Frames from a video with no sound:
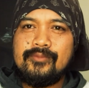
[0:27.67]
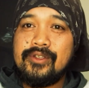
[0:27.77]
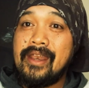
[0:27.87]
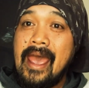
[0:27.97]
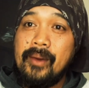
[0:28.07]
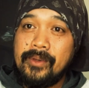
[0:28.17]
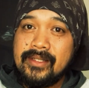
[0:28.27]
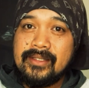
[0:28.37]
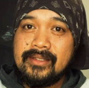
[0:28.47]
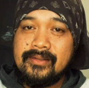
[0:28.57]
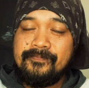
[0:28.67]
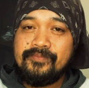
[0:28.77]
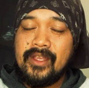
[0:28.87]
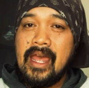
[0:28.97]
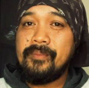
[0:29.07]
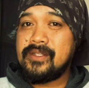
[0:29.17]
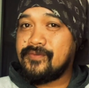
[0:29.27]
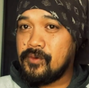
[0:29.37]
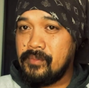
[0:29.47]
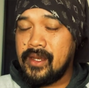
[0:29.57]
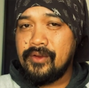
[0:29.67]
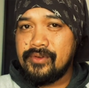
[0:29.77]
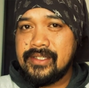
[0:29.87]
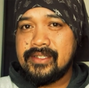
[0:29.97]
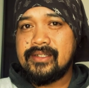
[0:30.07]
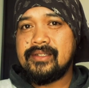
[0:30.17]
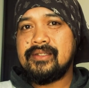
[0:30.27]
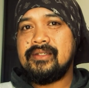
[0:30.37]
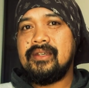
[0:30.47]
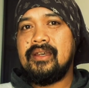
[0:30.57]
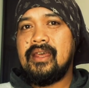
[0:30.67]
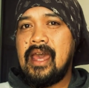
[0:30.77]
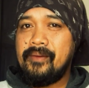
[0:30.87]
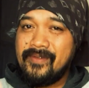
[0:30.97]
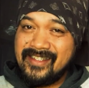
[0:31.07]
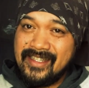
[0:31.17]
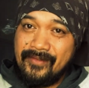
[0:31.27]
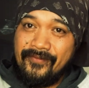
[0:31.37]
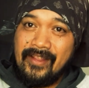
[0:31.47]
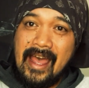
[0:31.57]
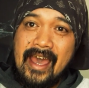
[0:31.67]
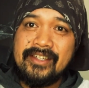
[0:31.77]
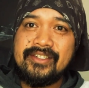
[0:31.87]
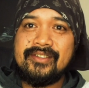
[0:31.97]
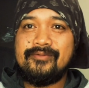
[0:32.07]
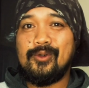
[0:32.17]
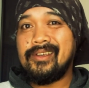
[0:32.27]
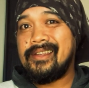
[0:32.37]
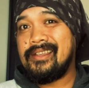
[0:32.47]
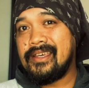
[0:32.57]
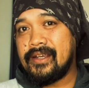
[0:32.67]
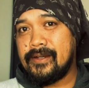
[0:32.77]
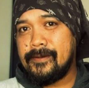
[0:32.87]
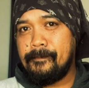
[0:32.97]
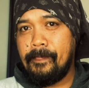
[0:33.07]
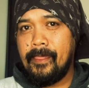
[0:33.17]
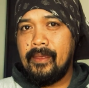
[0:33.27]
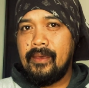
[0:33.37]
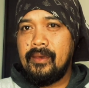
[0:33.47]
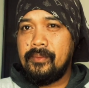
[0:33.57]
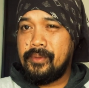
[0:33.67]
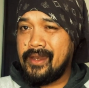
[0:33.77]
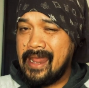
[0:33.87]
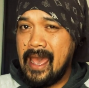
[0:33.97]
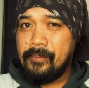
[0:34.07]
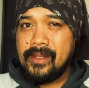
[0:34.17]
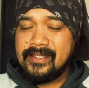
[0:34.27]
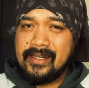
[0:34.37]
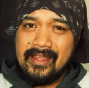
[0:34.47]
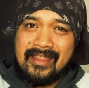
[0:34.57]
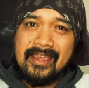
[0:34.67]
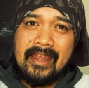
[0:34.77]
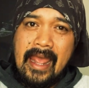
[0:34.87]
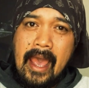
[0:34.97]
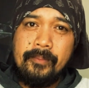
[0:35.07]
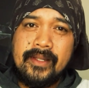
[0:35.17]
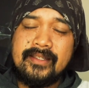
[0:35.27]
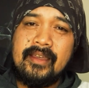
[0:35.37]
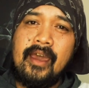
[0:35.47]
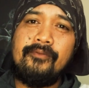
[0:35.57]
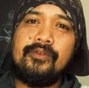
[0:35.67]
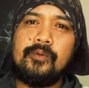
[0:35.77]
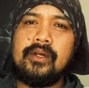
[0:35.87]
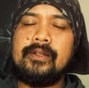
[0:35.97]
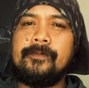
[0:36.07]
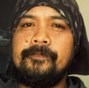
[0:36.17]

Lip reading: Well, that happens. Happens for many reasons. Happens in a flash or it can linger. But it happens, and I think it happens to everyone.